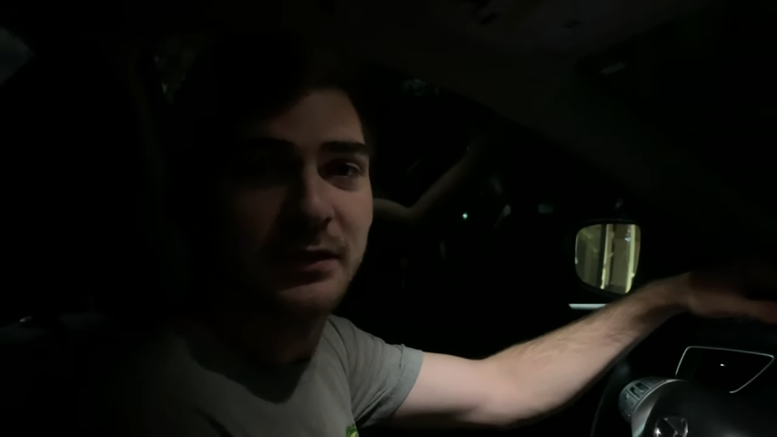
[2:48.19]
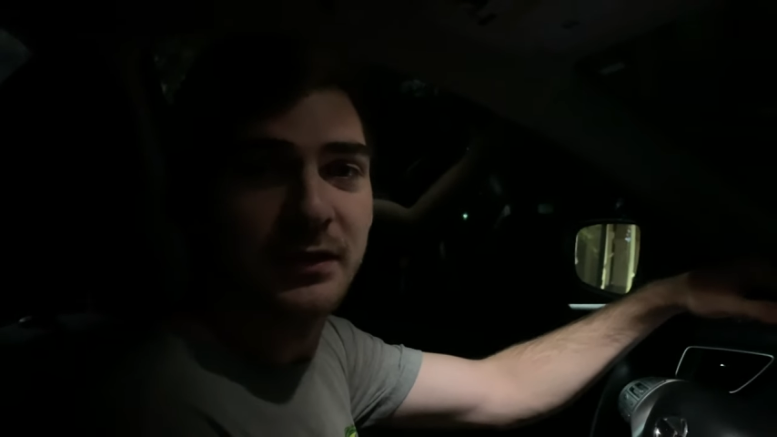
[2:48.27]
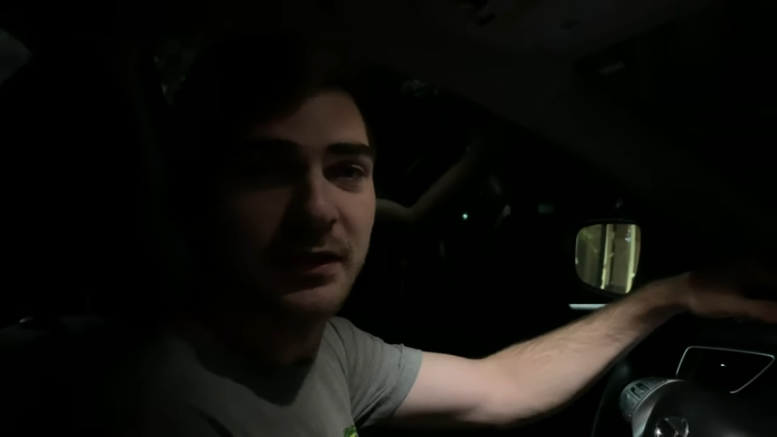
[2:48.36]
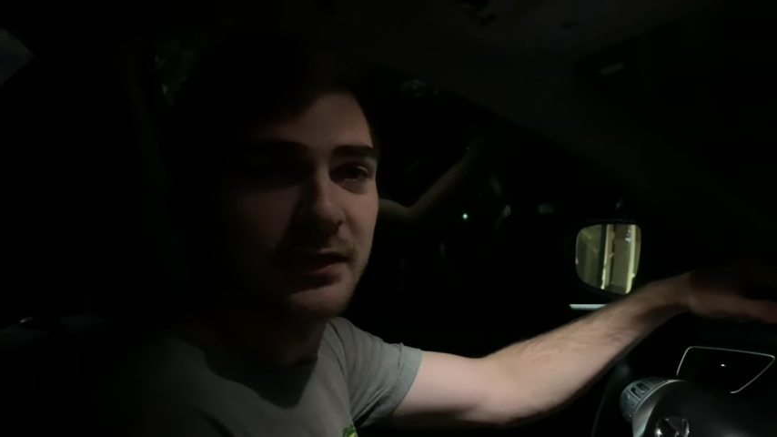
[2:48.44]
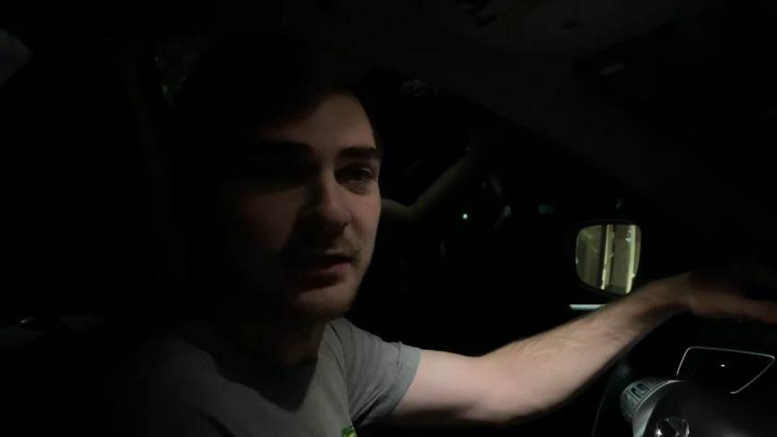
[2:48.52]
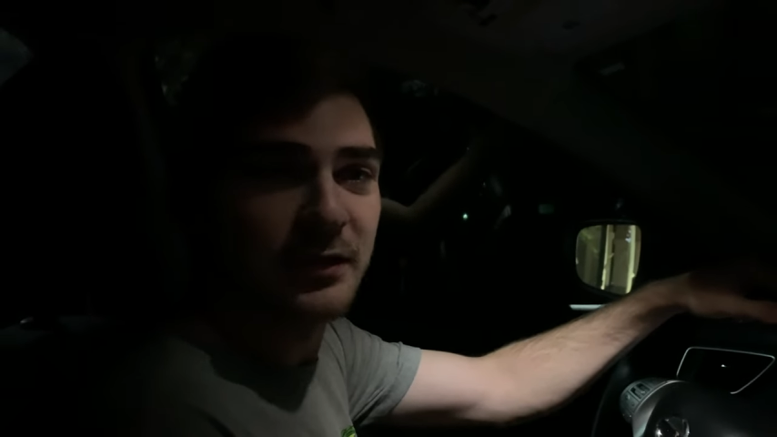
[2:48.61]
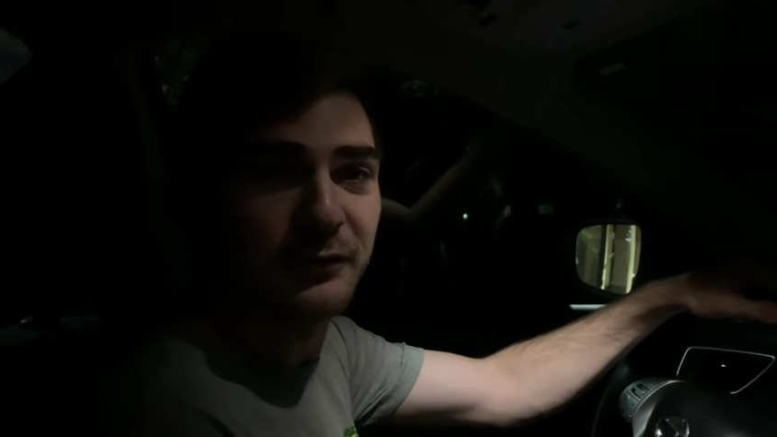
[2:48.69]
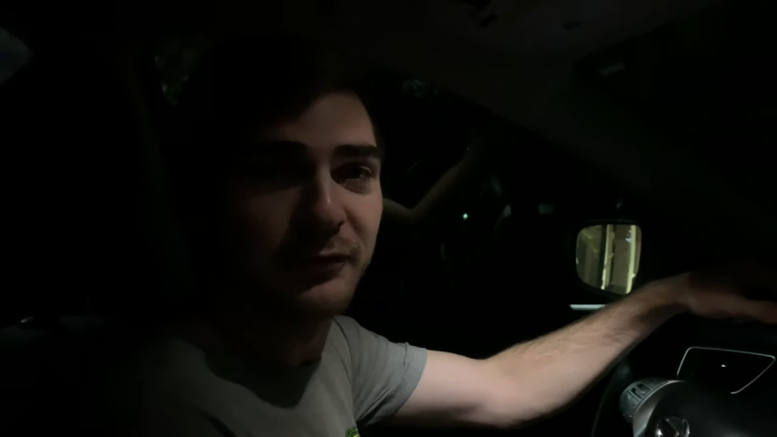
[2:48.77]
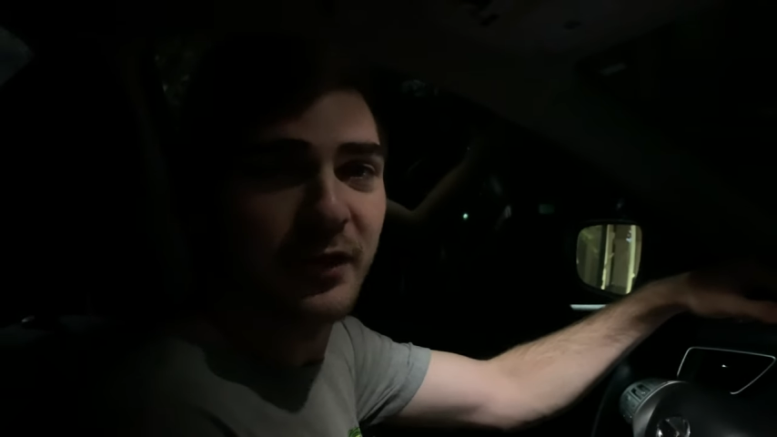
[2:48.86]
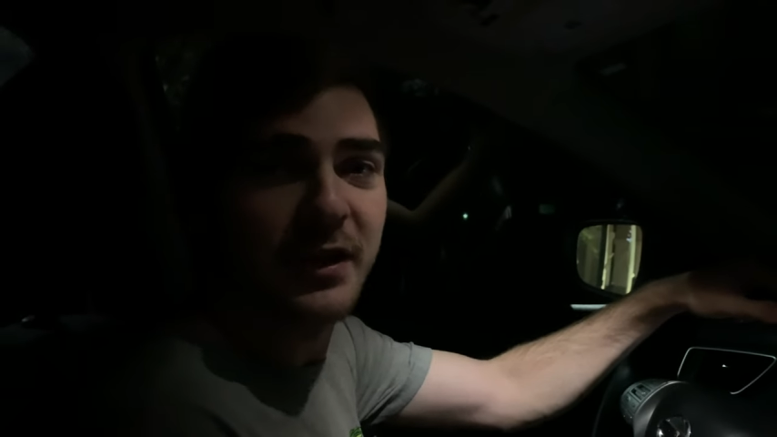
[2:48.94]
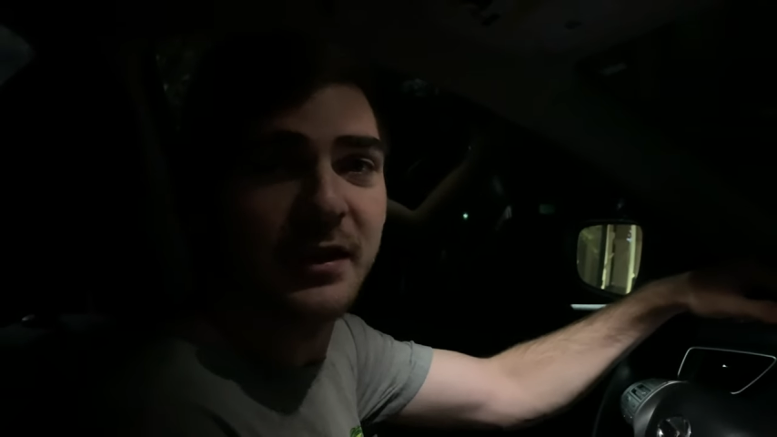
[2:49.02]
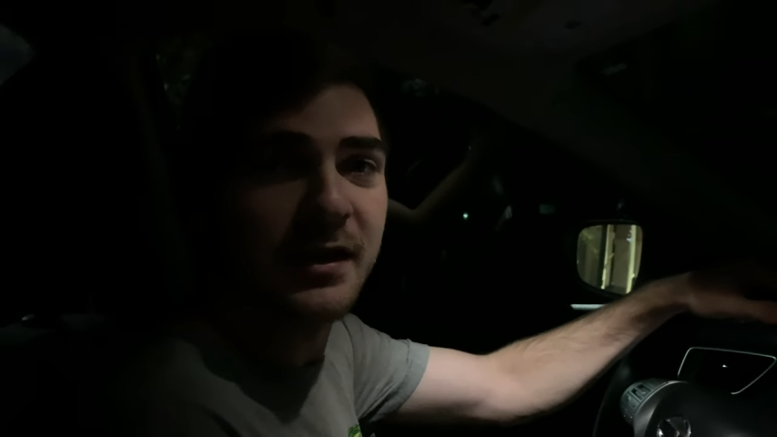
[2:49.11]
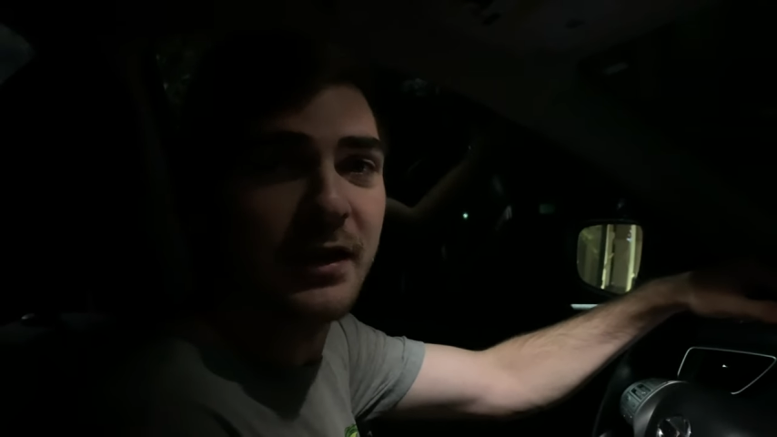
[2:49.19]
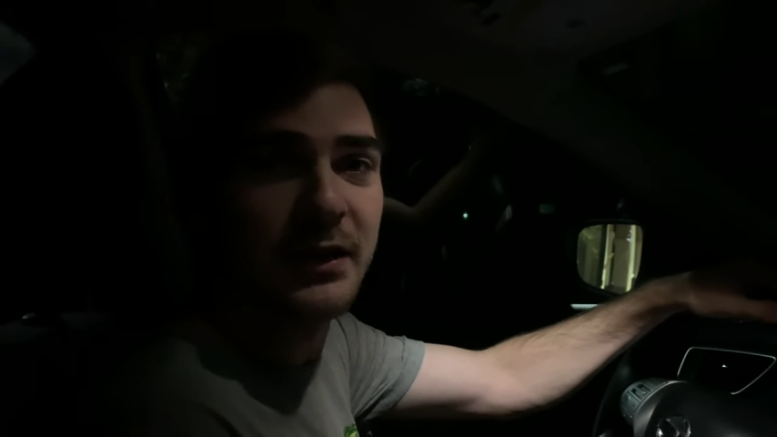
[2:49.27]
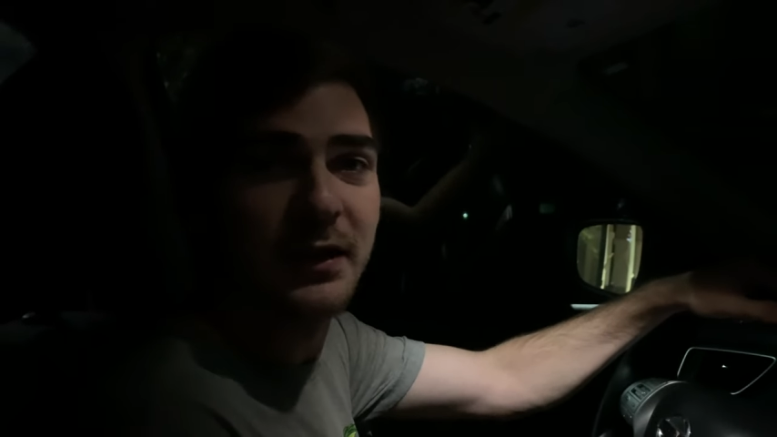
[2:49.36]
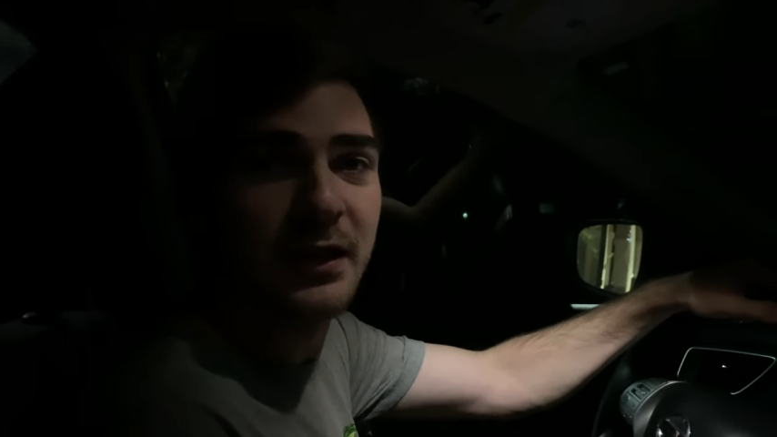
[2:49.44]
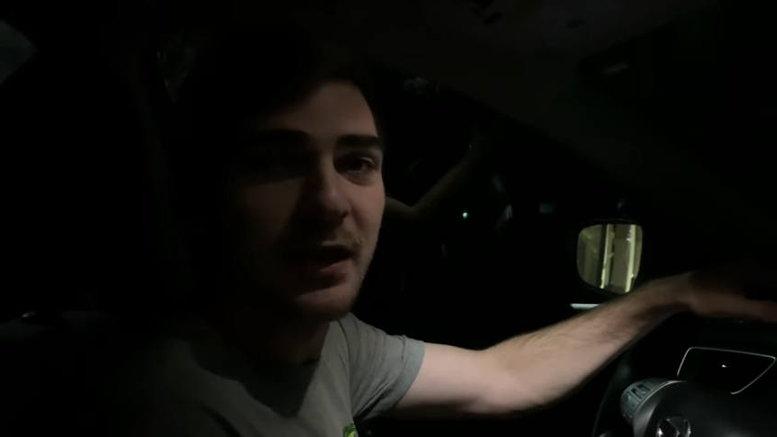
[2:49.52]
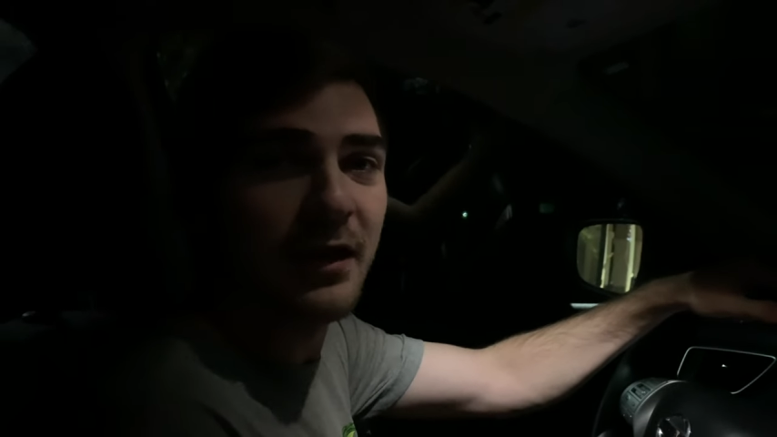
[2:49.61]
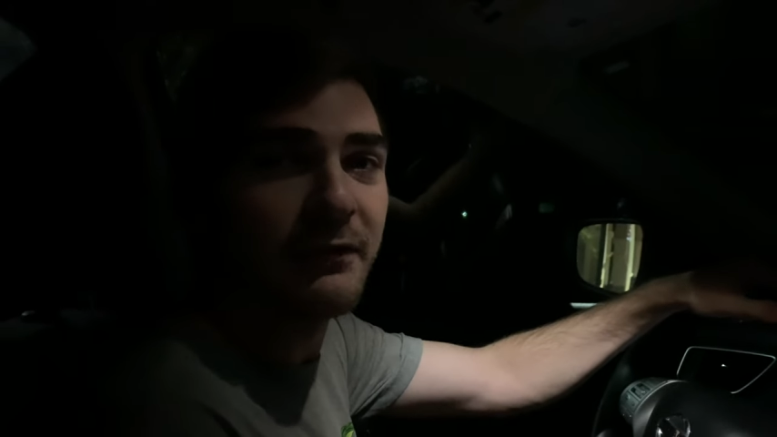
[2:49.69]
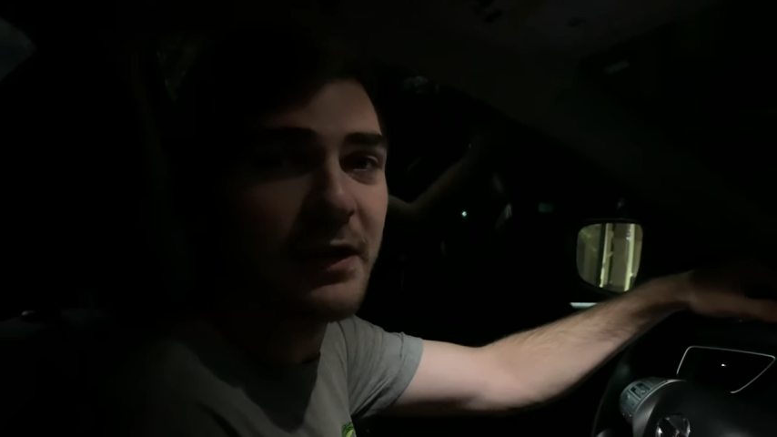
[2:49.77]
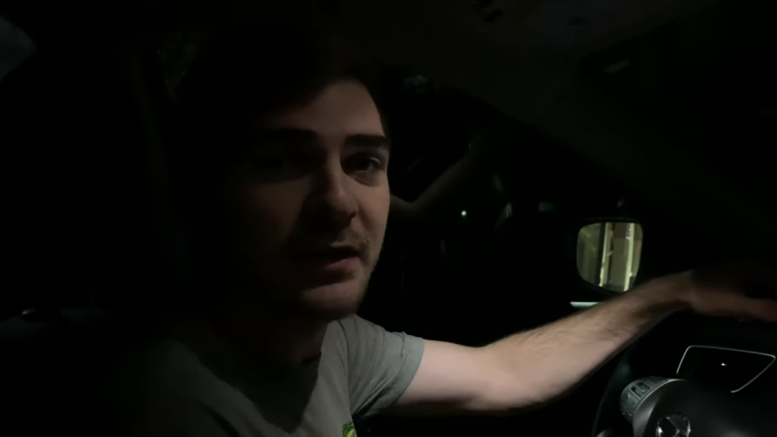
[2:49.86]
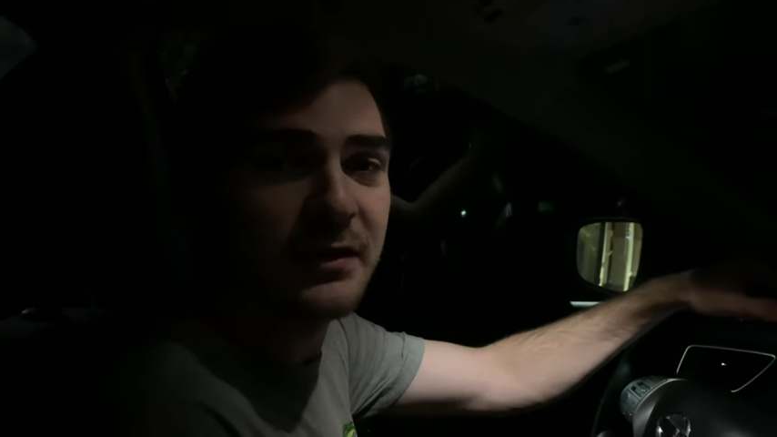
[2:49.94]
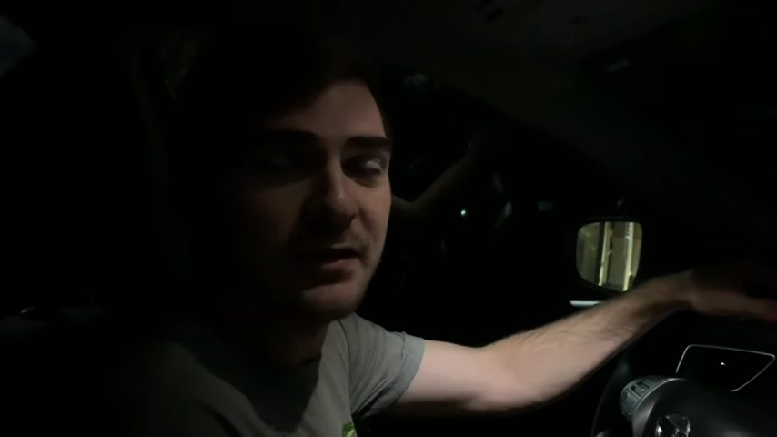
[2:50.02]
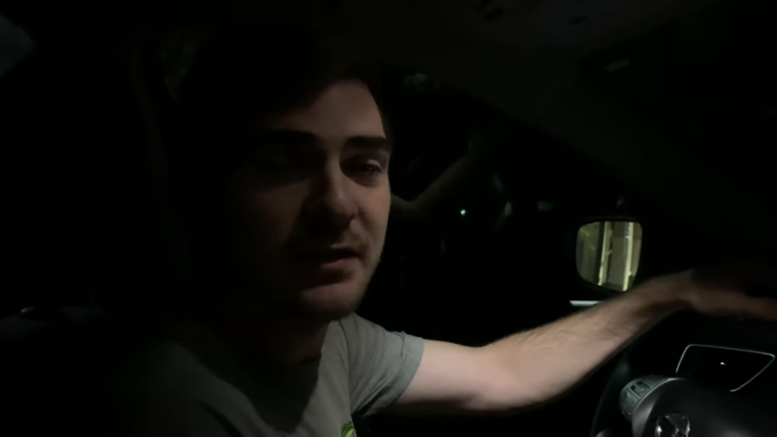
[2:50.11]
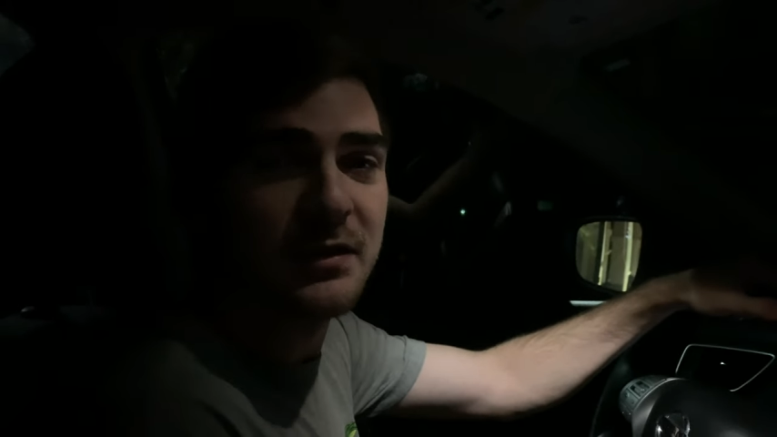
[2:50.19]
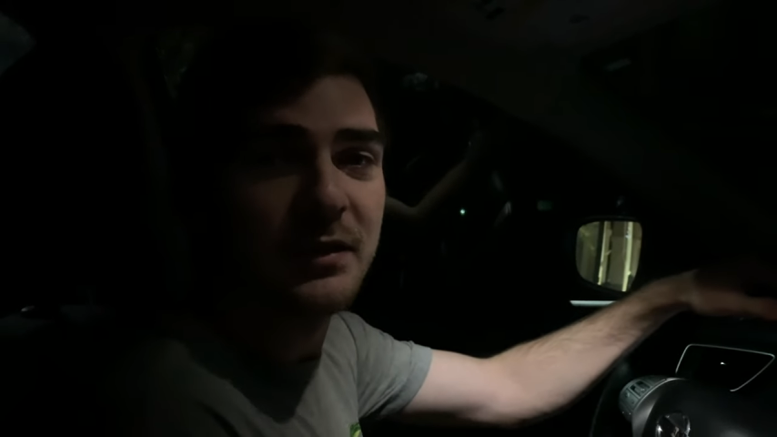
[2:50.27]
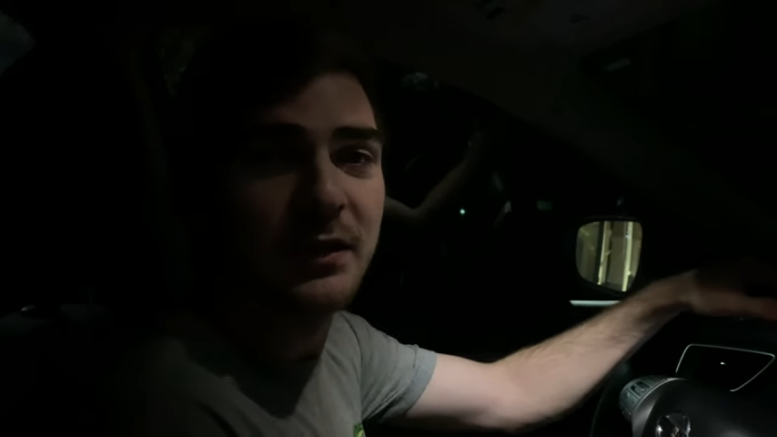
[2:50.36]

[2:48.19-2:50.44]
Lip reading: and they're friendly and they love us